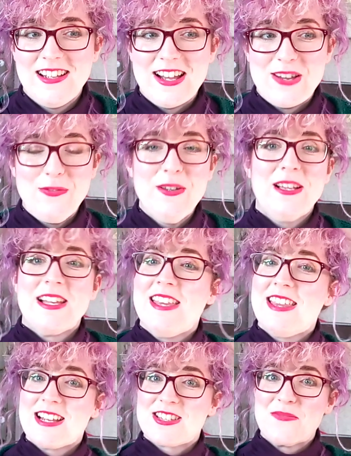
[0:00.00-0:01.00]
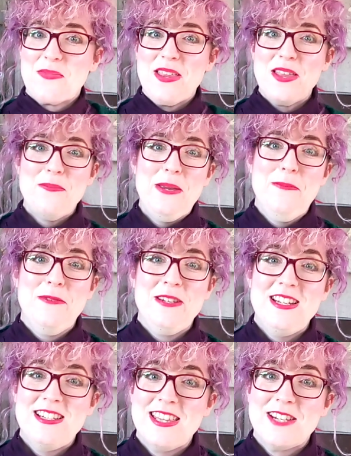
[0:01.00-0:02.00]
I feel like that's something that people
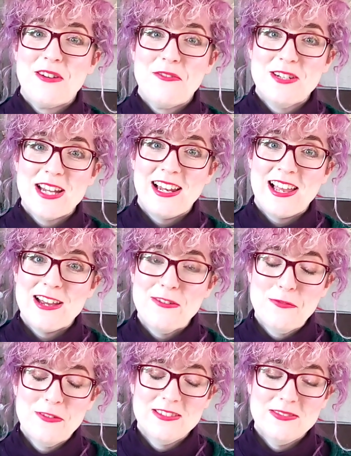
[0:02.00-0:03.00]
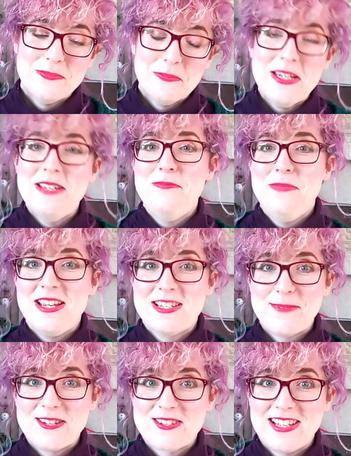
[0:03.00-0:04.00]
need in their everyday life, me, me
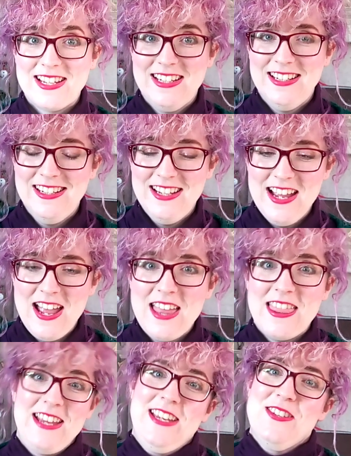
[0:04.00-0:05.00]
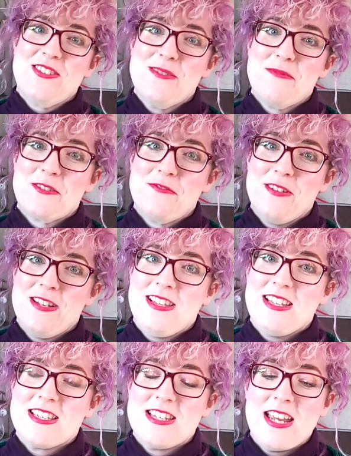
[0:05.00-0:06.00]
especially. Thank you so much for
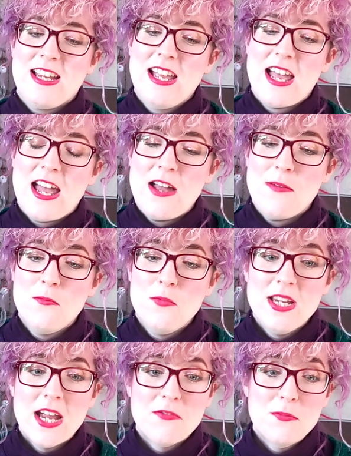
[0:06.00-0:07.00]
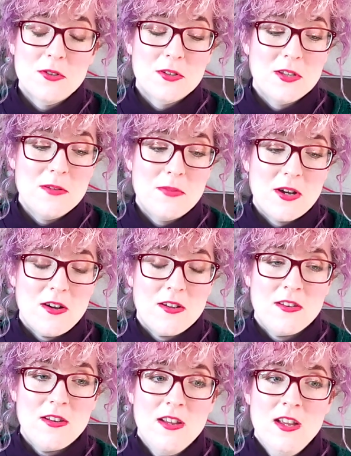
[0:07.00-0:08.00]
listening. Um, we have a book club
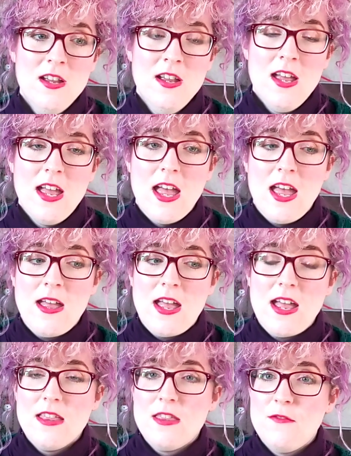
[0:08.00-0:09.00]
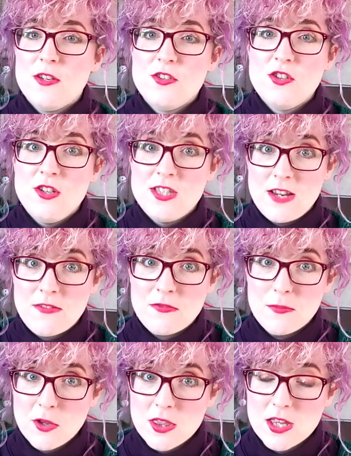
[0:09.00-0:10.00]
on uh, the first Tuesday of every
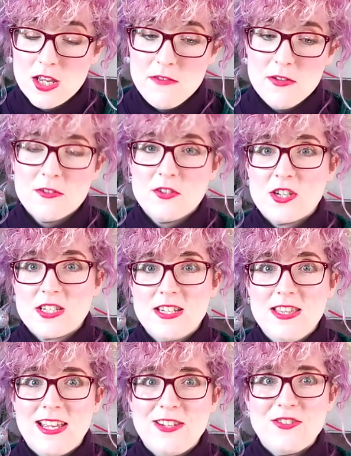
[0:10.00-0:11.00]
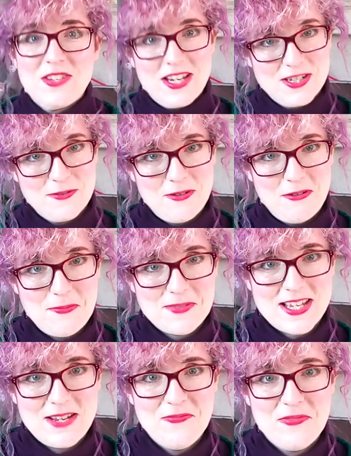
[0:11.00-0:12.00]
month. If you're interested, then just head to our
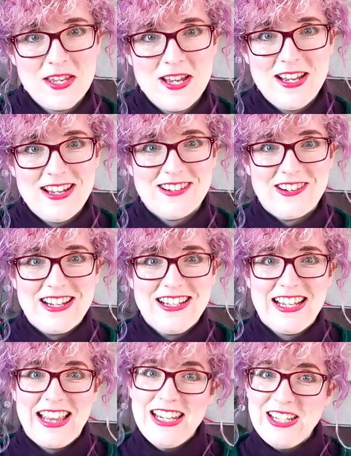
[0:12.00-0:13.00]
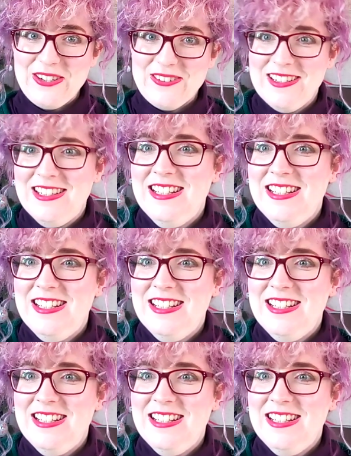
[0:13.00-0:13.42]
website. All right, thank you.